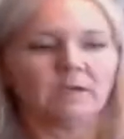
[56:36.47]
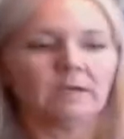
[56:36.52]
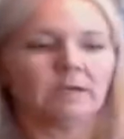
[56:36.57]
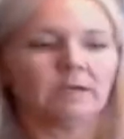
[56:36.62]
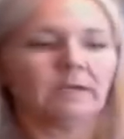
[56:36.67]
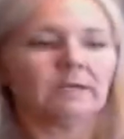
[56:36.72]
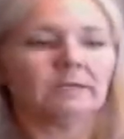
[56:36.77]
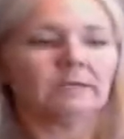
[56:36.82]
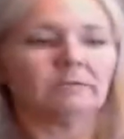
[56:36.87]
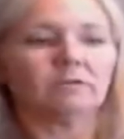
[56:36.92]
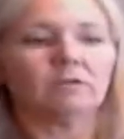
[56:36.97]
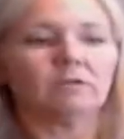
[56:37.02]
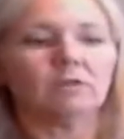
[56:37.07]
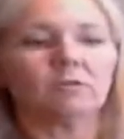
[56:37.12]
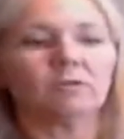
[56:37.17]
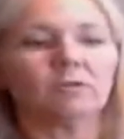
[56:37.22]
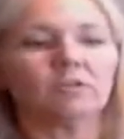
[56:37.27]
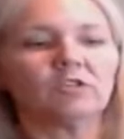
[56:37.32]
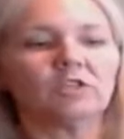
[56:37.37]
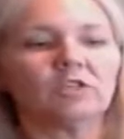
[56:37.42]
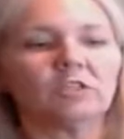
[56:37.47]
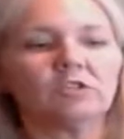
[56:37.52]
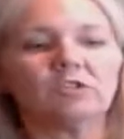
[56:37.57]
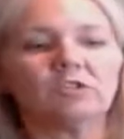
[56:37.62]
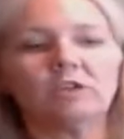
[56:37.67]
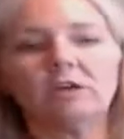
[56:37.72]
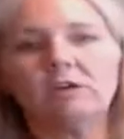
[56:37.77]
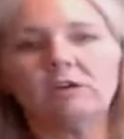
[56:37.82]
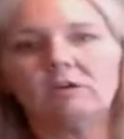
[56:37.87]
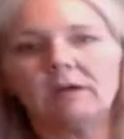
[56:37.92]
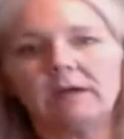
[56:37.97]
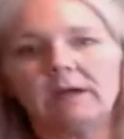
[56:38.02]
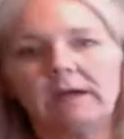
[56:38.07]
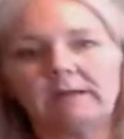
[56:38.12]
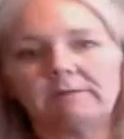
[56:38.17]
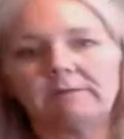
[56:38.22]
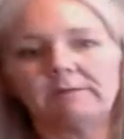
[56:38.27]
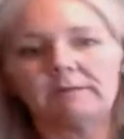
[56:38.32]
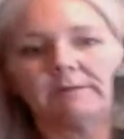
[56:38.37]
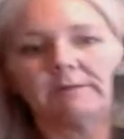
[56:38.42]
it's a total shit show,
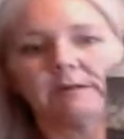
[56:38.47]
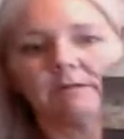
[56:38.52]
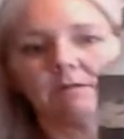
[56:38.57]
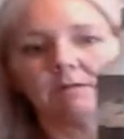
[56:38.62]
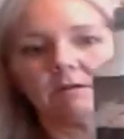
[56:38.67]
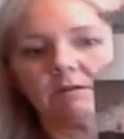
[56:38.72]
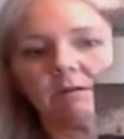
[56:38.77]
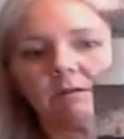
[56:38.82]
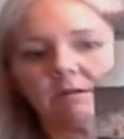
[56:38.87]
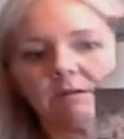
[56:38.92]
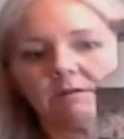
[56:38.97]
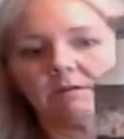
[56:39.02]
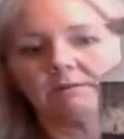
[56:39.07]
have some alcohol.